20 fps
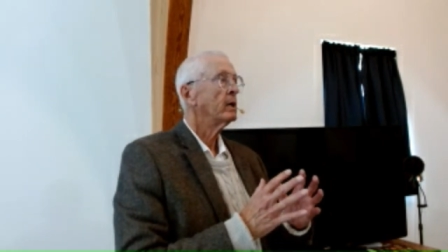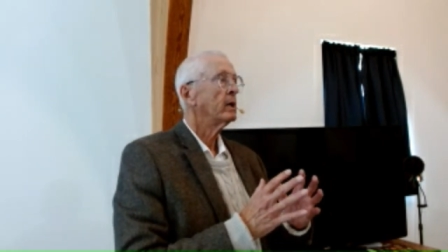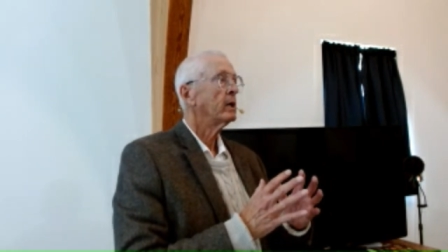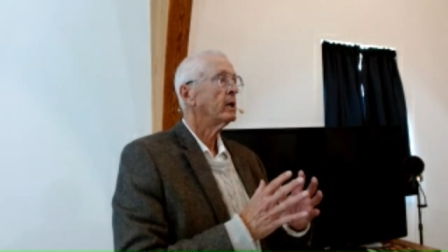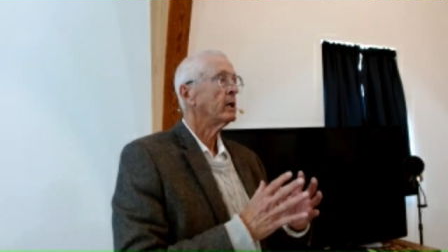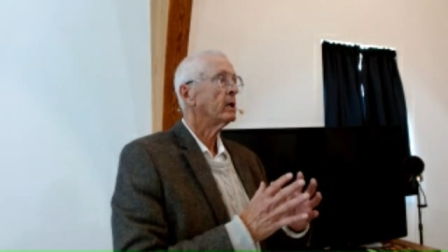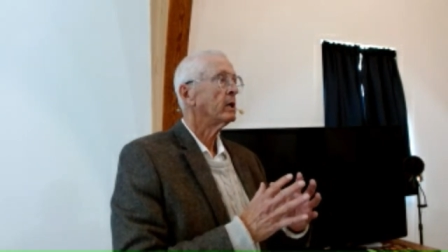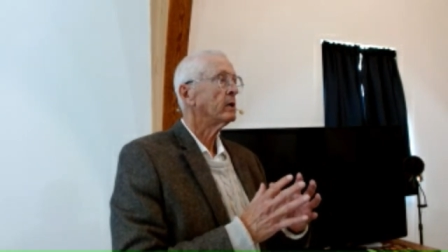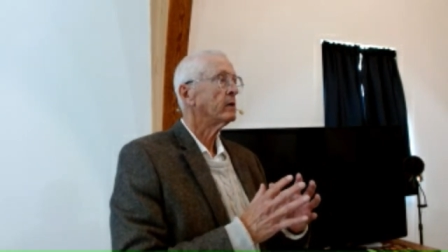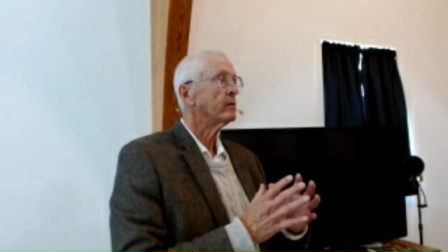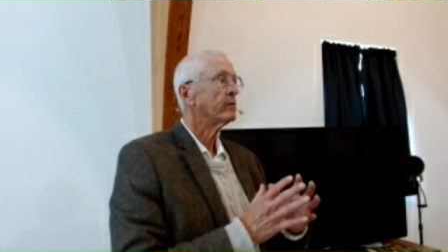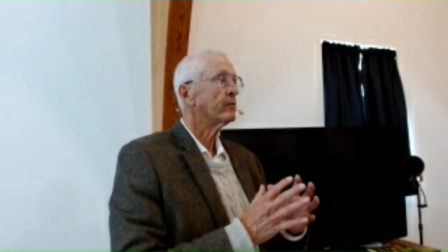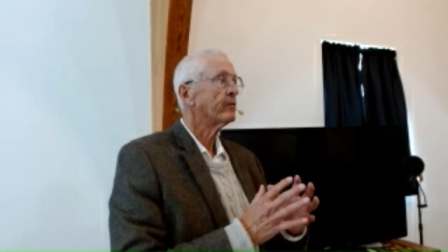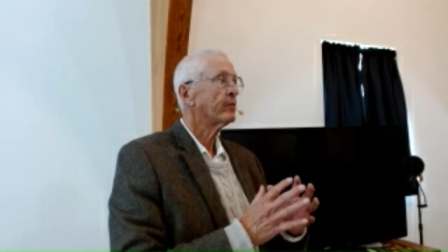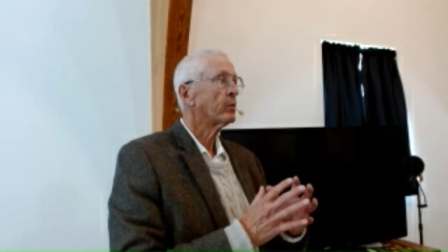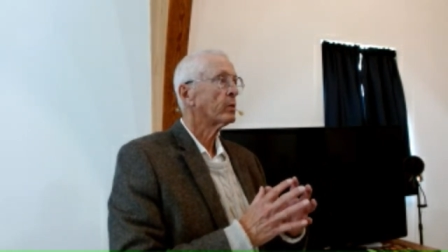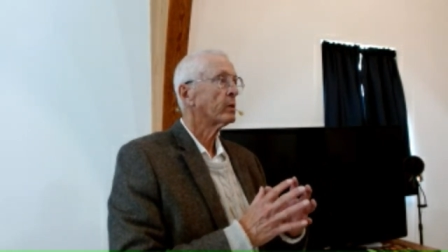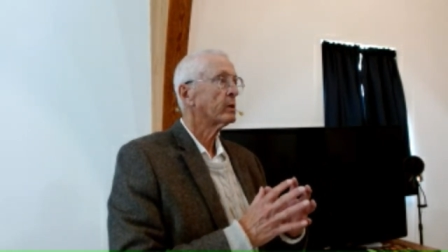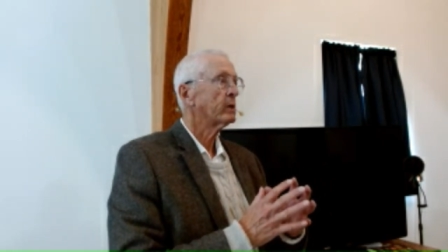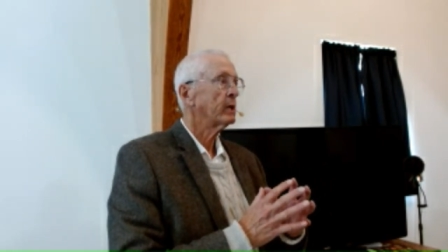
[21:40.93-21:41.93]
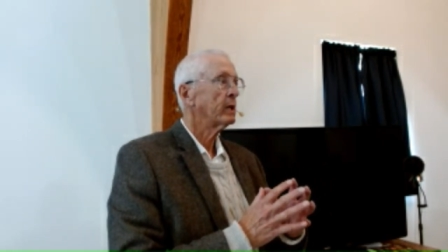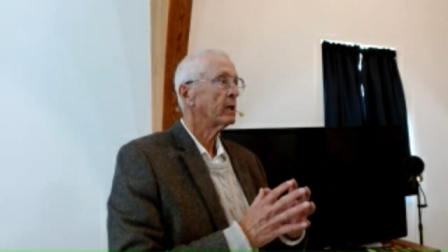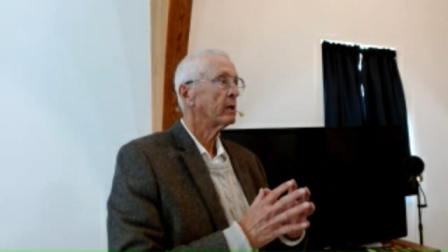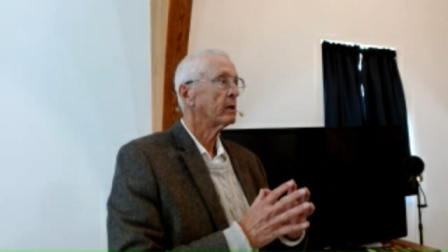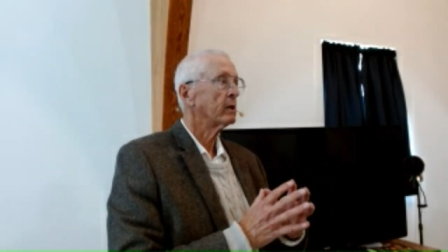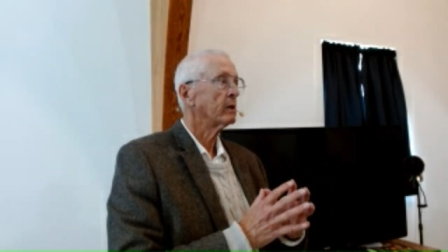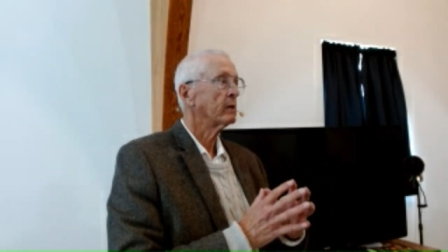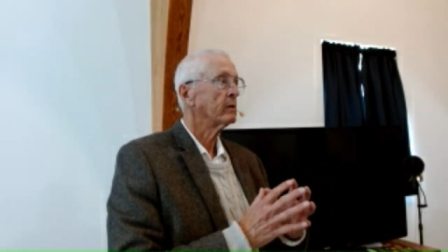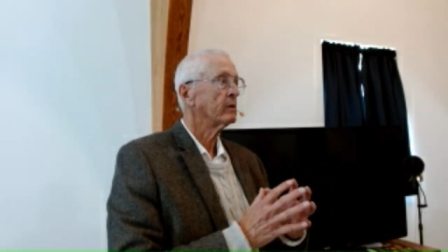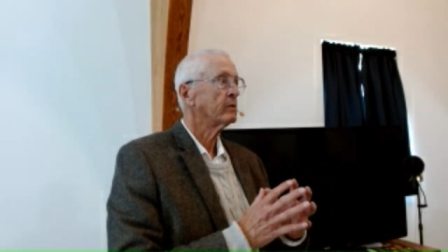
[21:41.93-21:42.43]
and
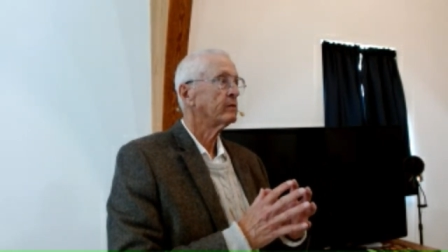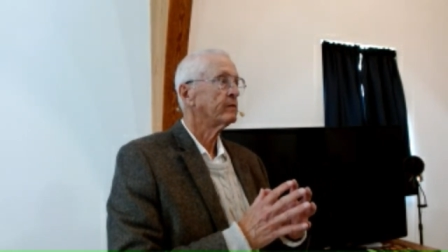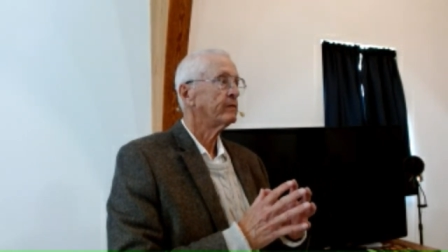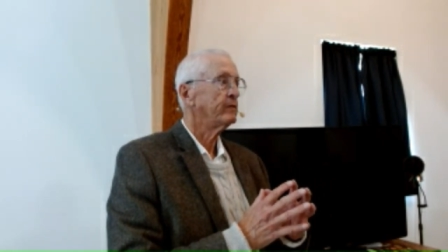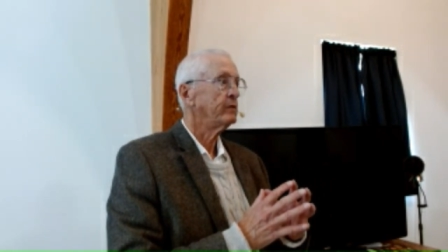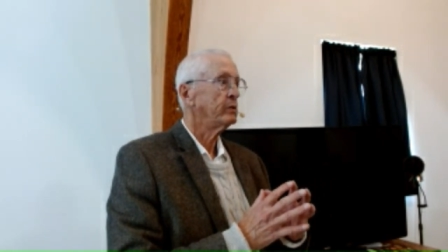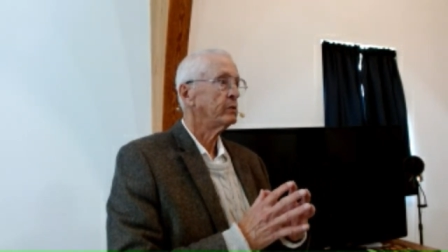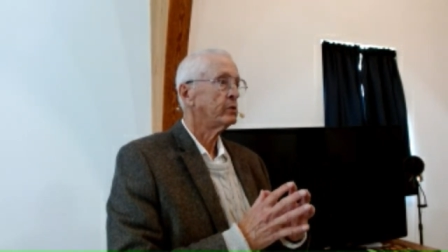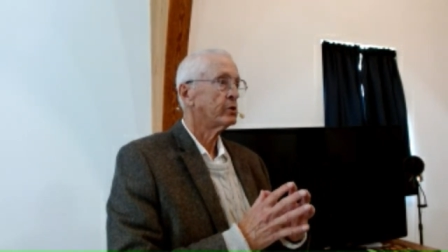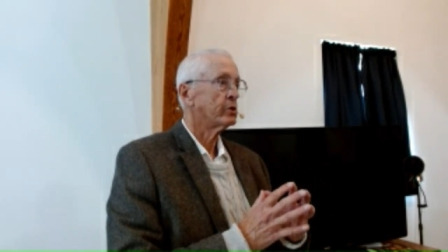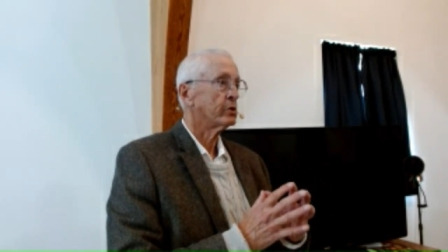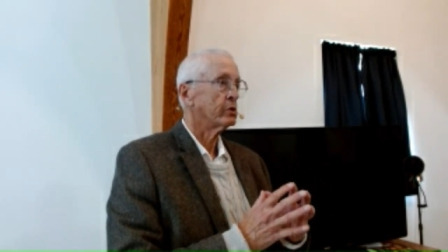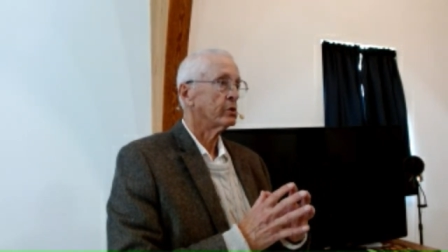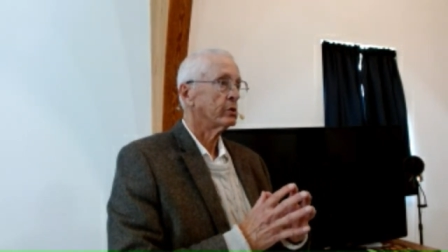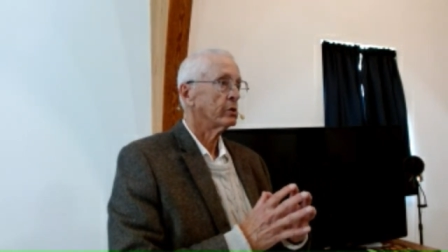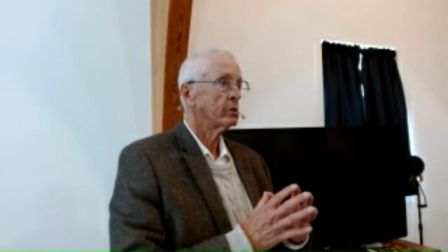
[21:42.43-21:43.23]
foretelling the future?